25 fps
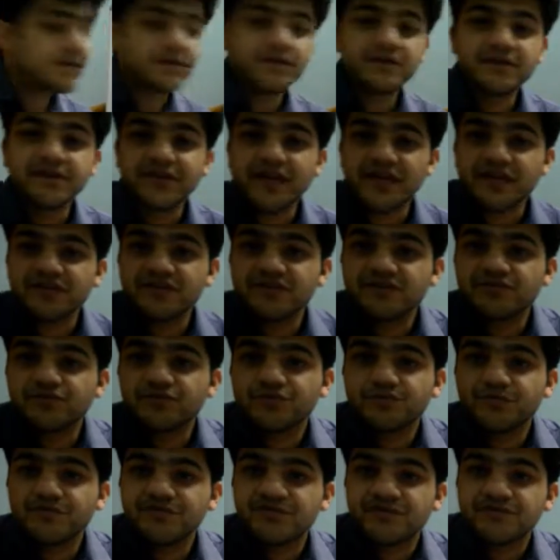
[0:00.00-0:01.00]
the axis would
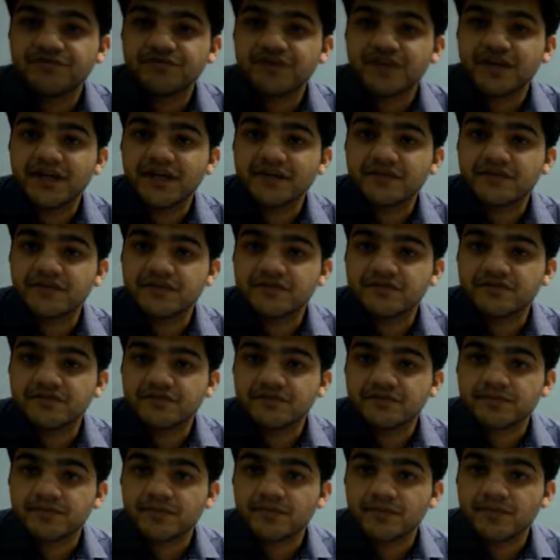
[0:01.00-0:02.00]
be somewhere like this.
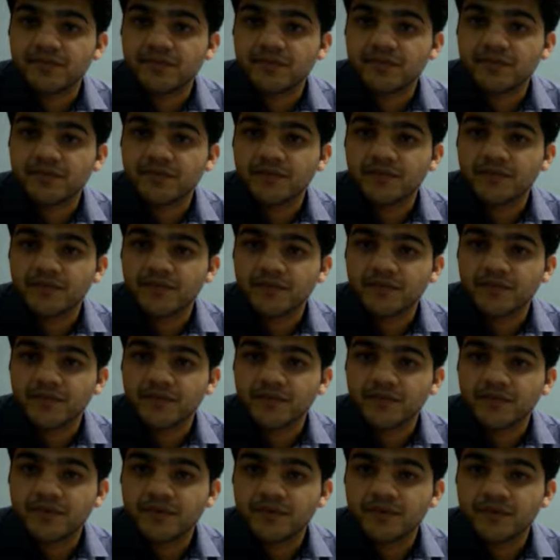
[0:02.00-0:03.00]

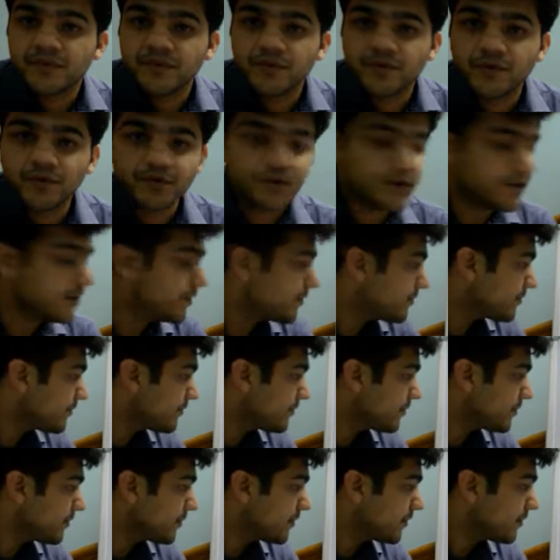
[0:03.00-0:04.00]
Okay,
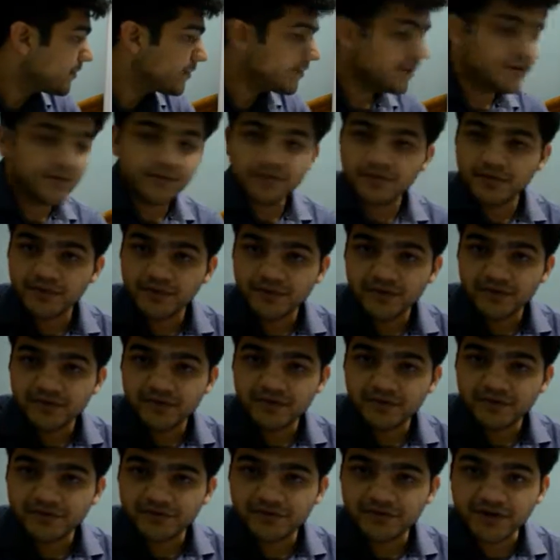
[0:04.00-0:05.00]

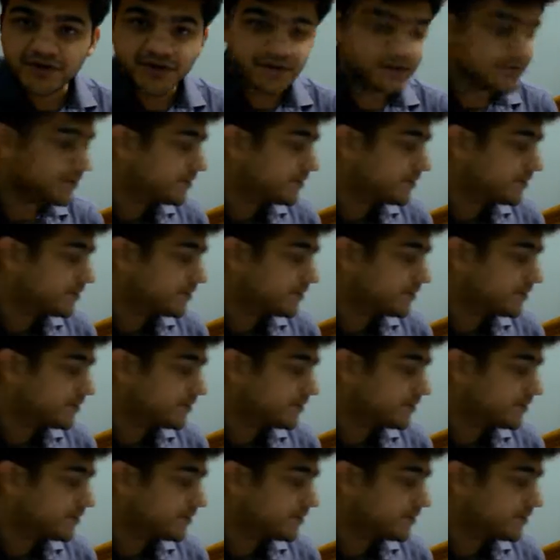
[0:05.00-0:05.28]
fine.